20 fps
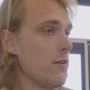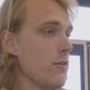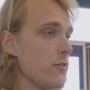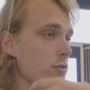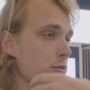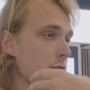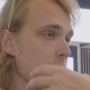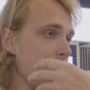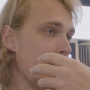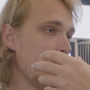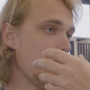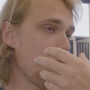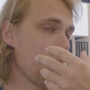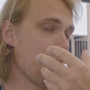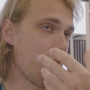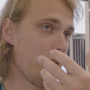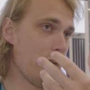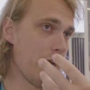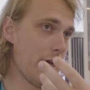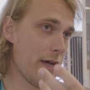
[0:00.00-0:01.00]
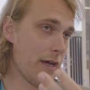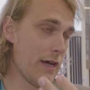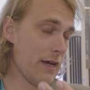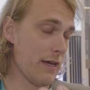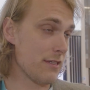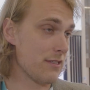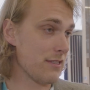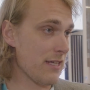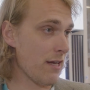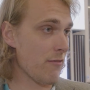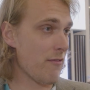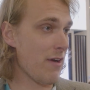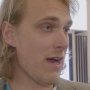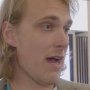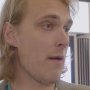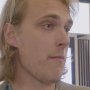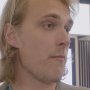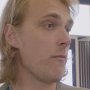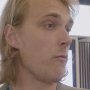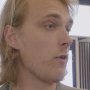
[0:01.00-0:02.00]
doing
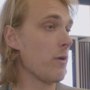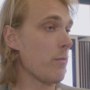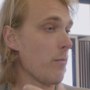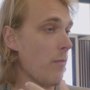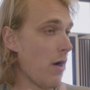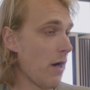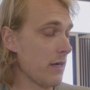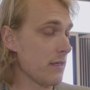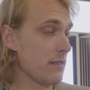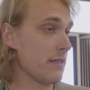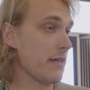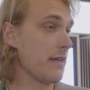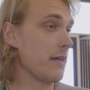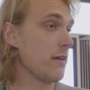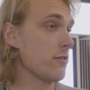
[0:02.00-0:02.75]
CRM with marketing,